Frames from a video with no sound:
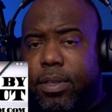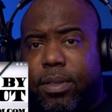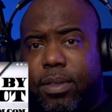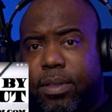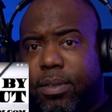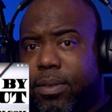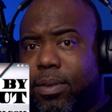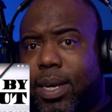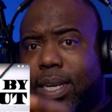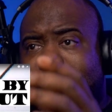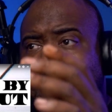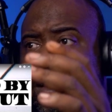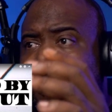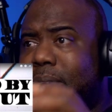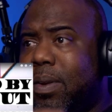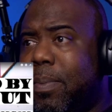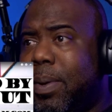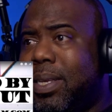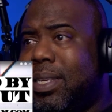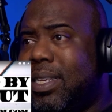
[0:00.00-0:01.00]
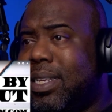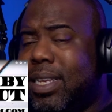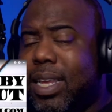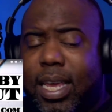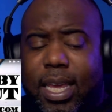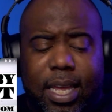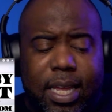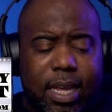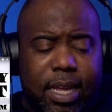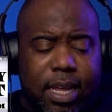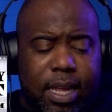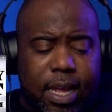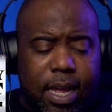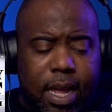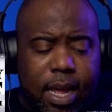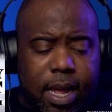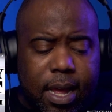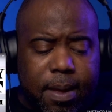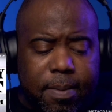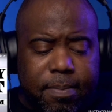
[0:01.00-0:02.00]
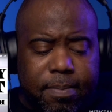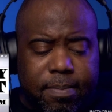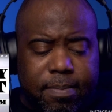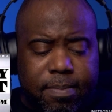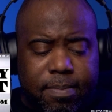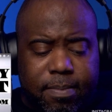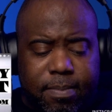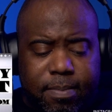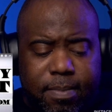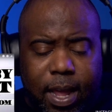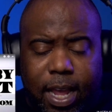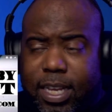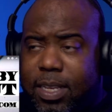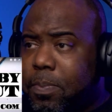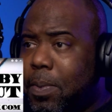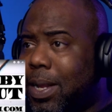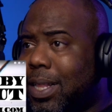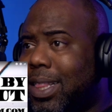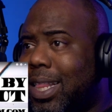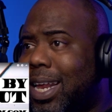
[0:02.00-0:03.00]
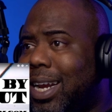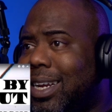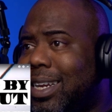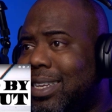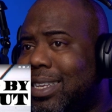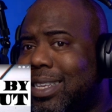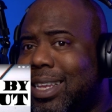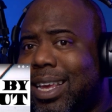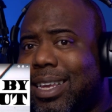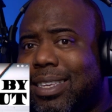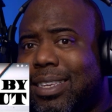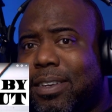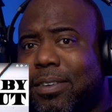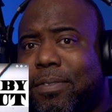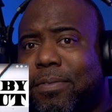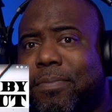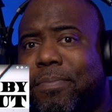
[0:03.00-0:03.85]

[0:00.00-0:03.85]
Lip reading: you guys have an amazing day. I expect a lot of dislikes here.